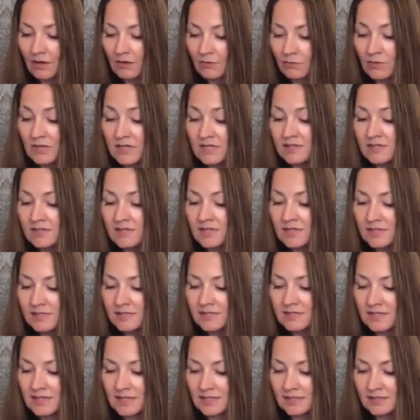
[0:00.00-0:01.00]

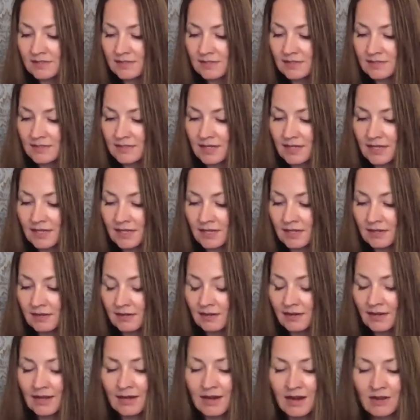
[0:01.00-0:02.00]
resistance
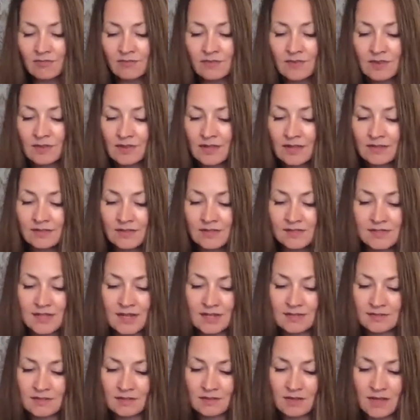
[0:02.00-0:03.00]
in, and I feel like this
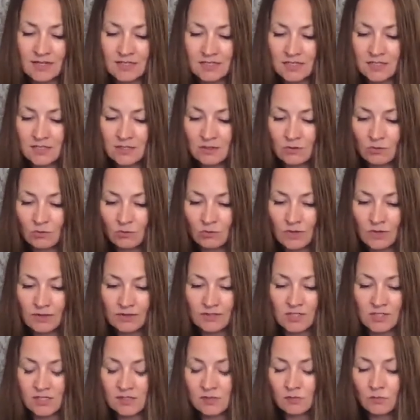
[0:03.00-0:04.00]
has a lot to do
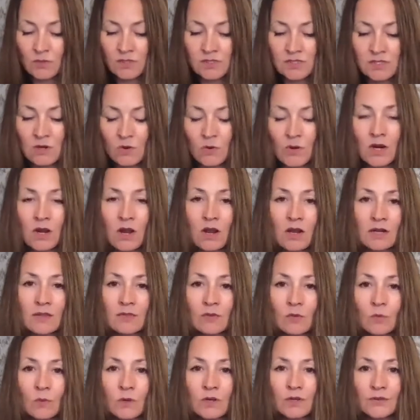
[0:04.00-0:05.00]
with just what's going on in
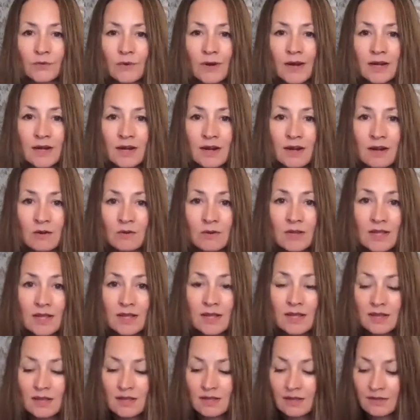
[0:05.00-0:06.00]
the world right now.
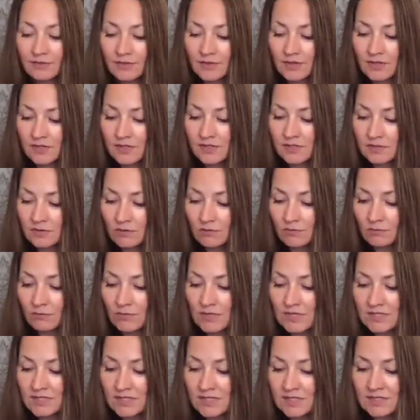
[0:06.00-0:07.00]
There's
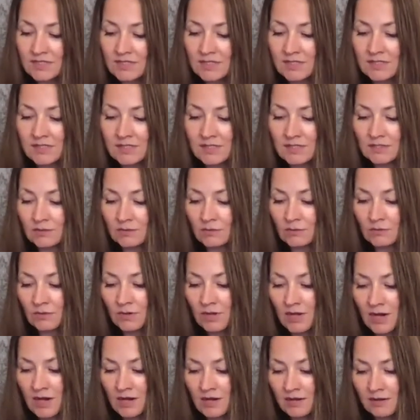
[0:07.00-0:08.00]
resistance to
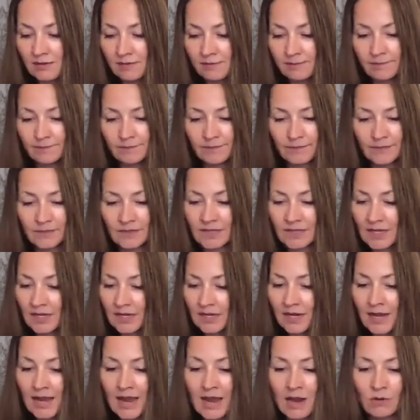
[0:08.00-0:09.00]
um,
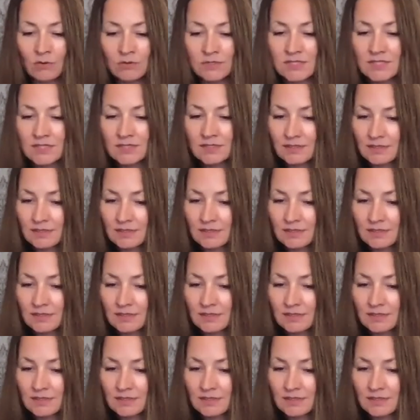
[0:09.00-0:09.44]
getting out